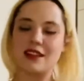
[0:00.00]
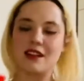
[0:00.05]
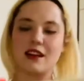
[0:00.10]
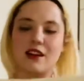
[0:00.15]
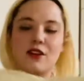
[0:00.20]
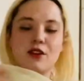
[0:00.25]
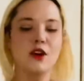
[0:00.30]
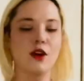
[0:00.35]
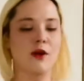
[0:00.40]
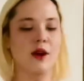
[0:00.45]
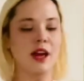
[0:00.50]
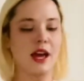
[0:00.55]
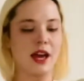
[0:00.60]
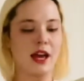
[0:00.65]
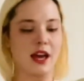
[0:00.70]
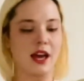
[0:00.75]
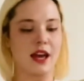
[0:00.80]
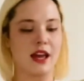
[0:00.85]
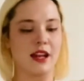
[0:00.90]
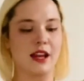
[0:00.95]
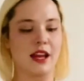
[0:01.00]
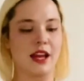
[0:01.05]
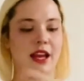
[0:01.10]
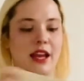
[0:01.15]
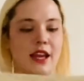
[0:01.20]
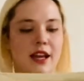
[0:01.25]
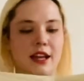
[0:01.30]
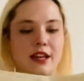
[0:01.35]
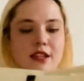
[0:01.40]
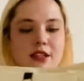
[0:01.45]
I'll go ahead
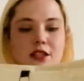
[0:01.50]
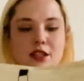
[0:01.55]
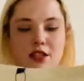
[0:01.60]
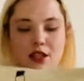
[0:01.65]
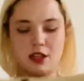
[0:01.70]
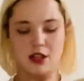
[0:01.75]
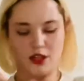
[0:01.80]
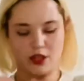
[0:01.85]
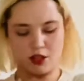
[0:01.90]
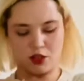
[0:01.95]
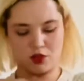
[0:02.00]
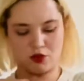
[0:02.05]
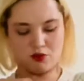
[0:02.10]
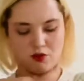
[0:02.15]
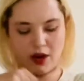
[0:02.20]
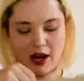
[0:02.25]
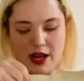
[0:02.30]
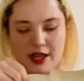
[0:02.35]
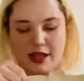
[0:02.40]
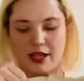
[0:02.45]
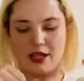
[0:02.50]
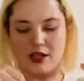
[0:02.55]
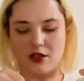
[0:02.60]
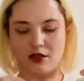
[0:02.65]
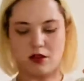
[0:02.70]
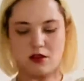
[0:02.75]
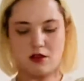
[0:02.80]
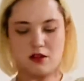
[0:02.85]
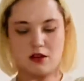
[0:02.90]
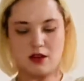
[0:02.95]
and try these
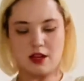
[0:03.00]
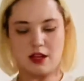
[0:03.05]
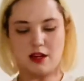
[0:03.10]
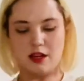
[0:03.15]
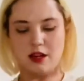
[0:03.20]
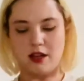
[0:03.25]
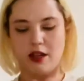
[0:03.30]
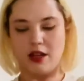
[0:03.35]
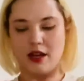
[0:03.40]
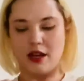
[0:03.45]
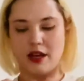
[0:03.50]
on.